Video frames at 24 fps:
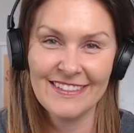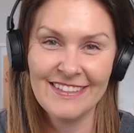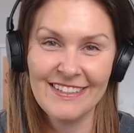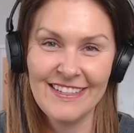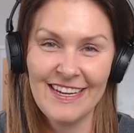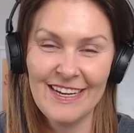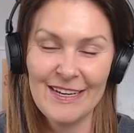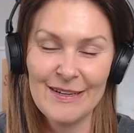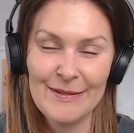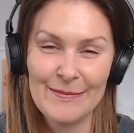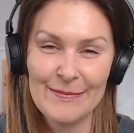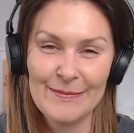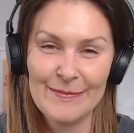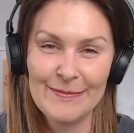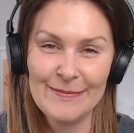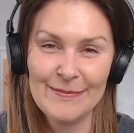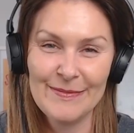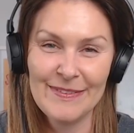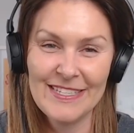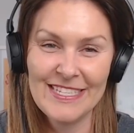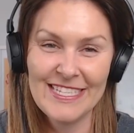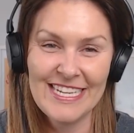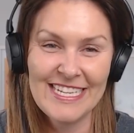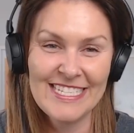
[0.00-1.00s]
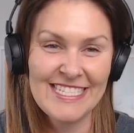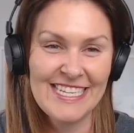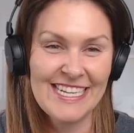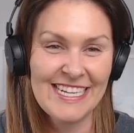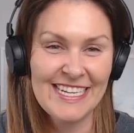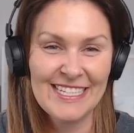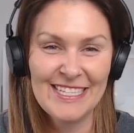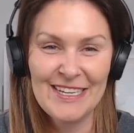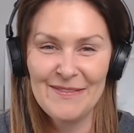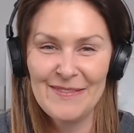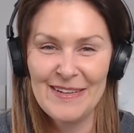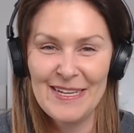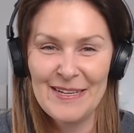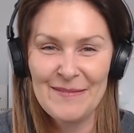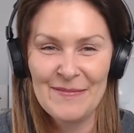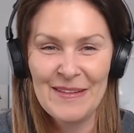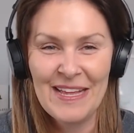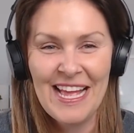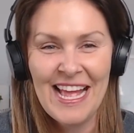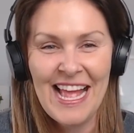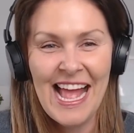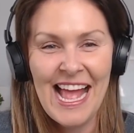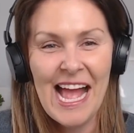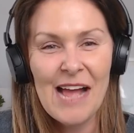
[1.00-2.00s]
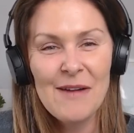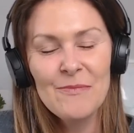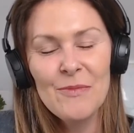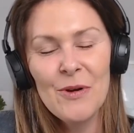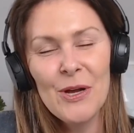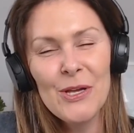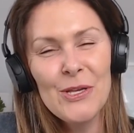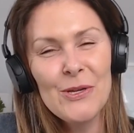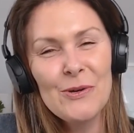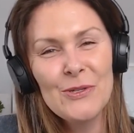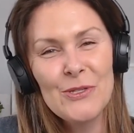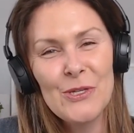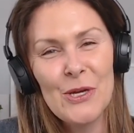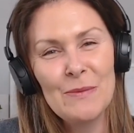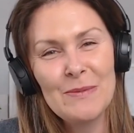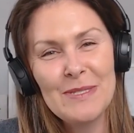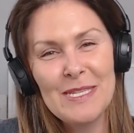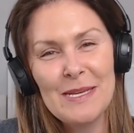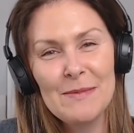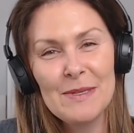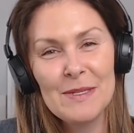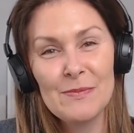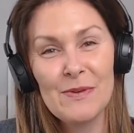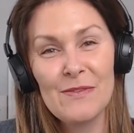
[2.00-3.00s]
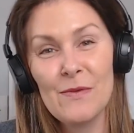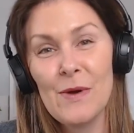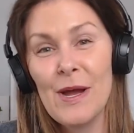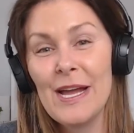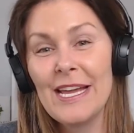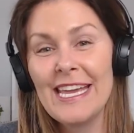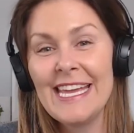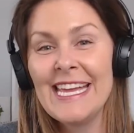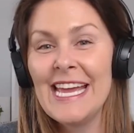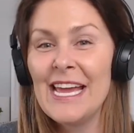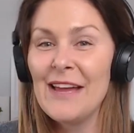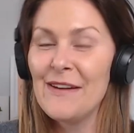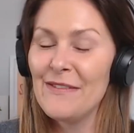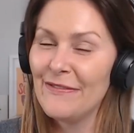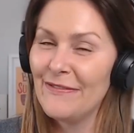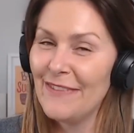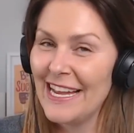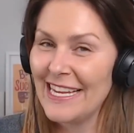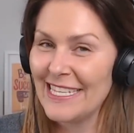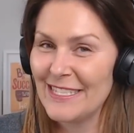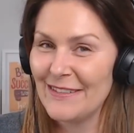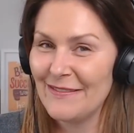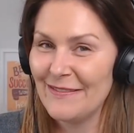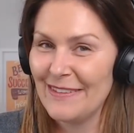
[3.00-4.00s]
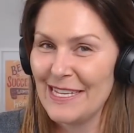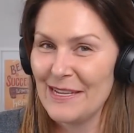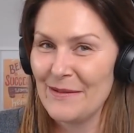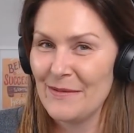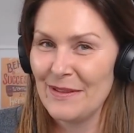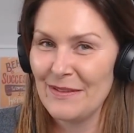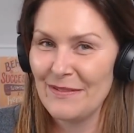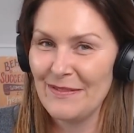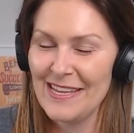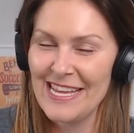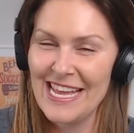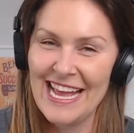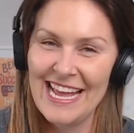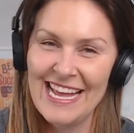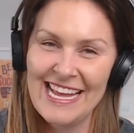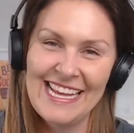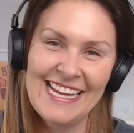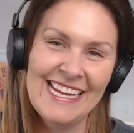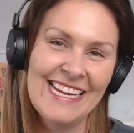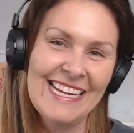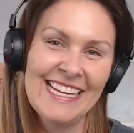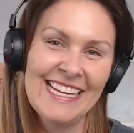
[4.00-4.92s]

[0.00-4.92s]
Yeah. Fantastic. Love it. And what are your top tips for working effectively with a VA?